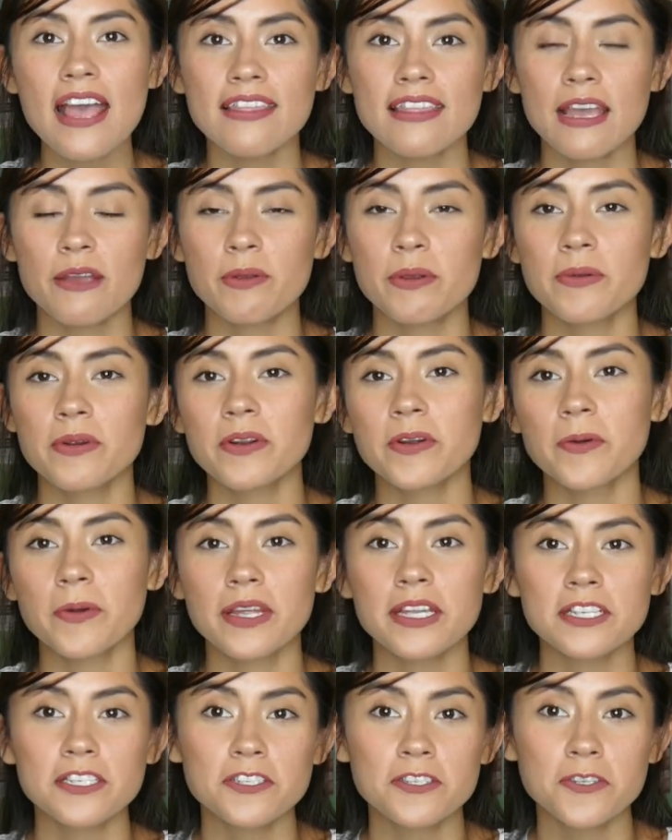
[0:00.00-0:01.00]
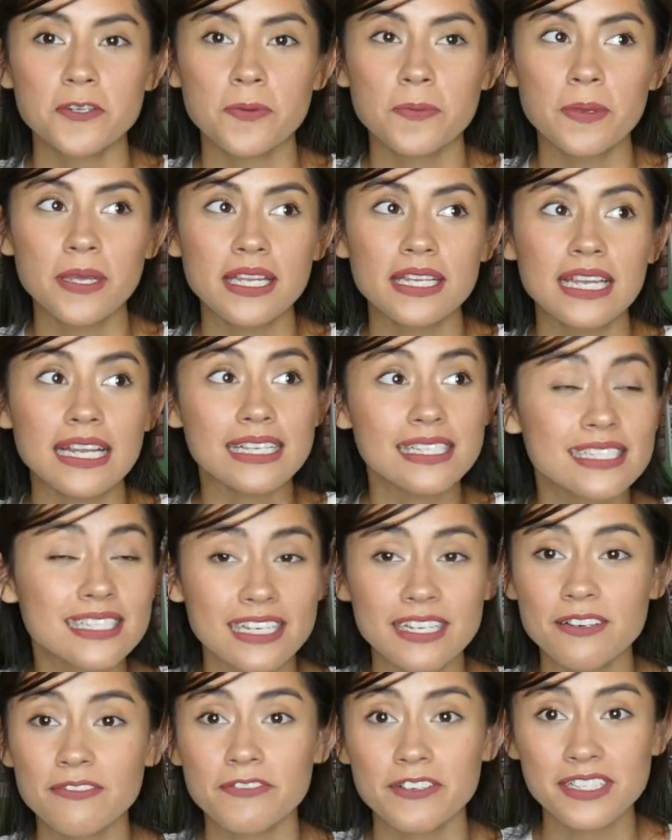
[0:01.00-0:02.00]
that we were going to be
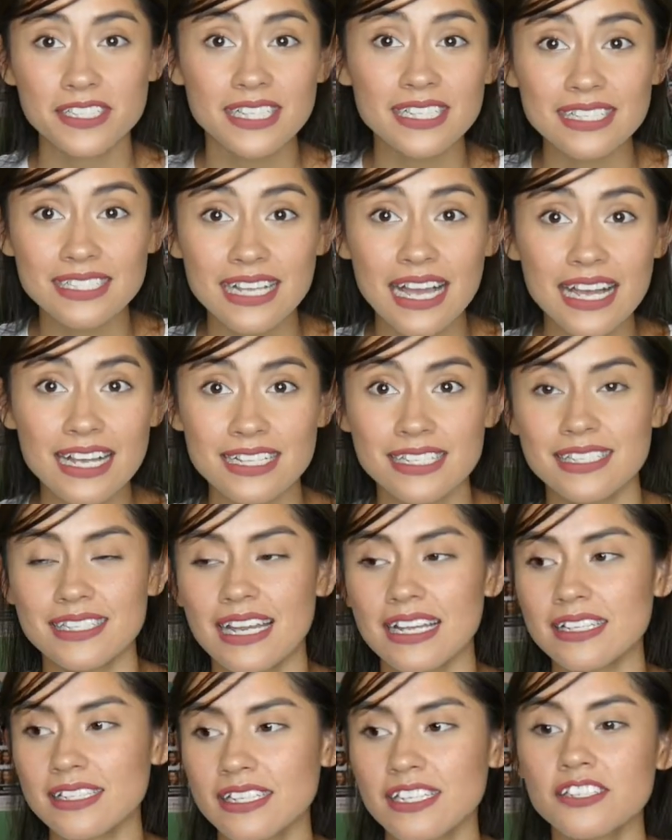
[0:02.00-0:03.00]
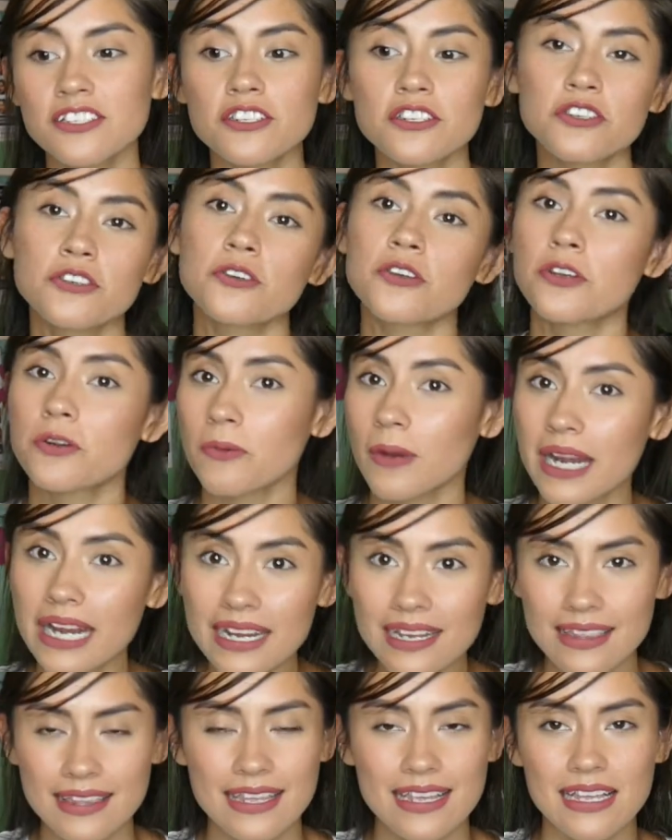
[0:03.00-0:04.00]
destined for success, destined to do
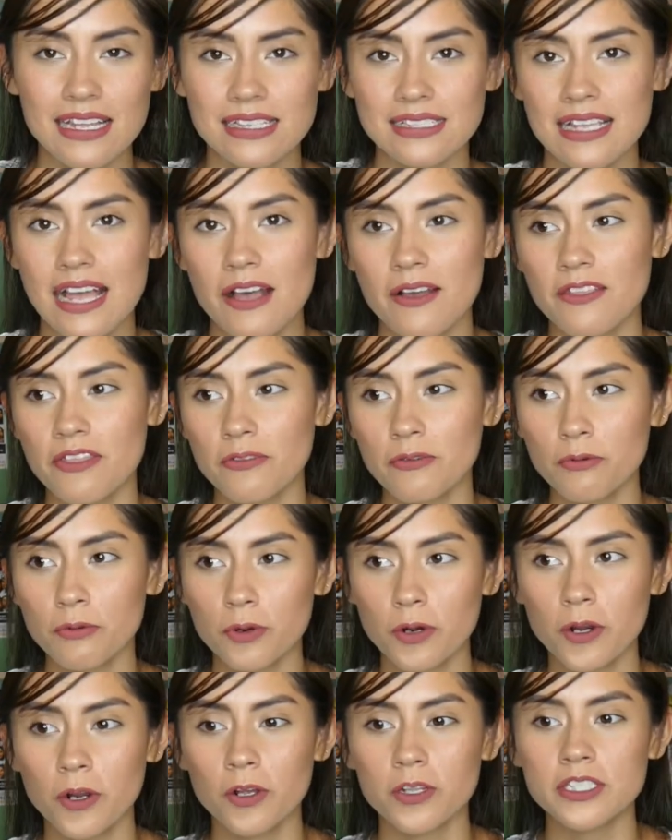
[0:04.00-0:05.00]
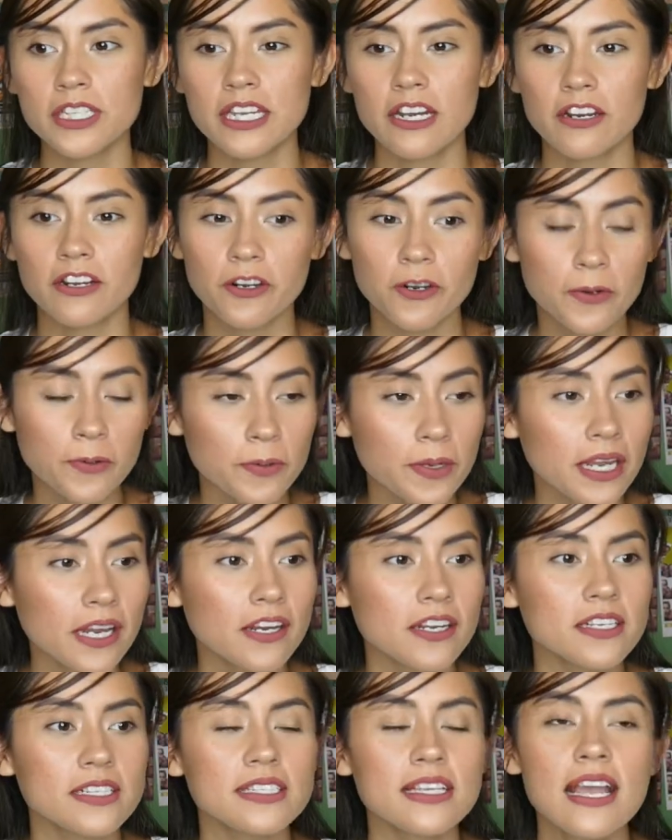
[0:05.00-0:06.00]
great things out in the world, in our
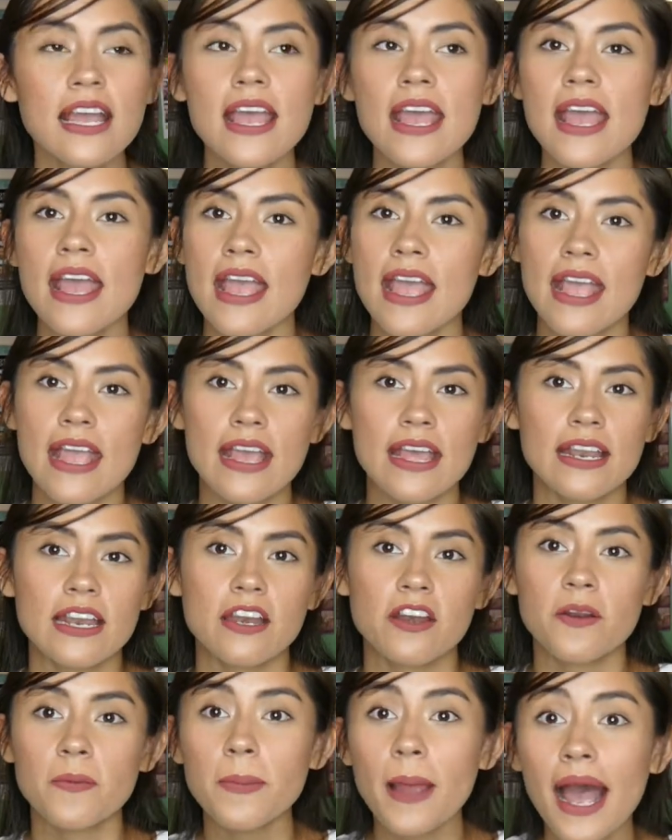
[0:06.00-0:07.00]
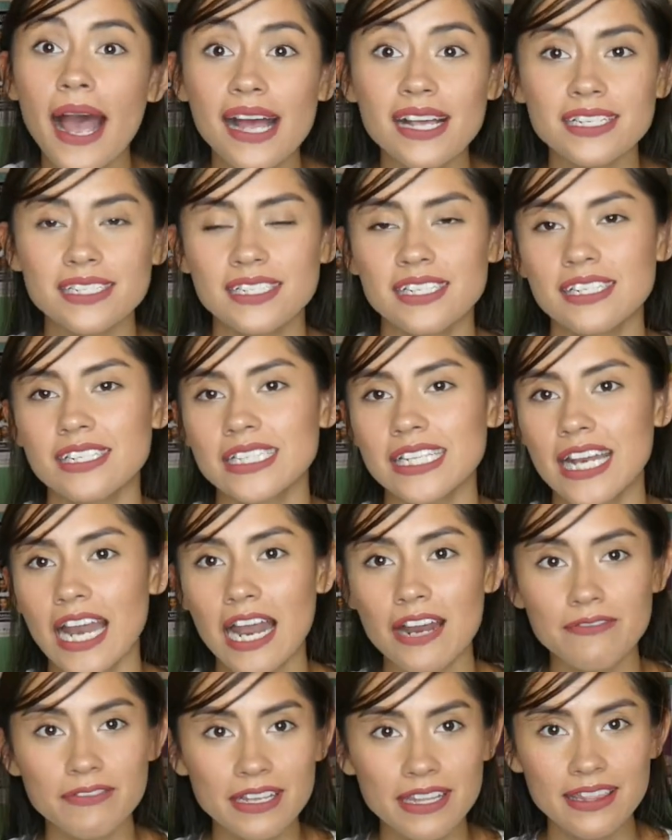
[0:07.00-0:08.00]
careers and in our passions and
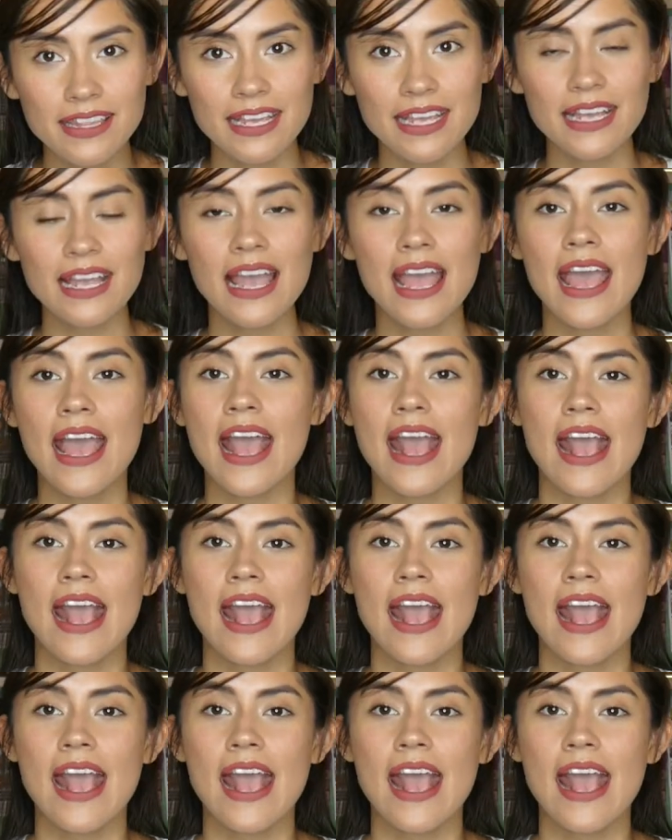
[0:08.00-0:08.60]
everything.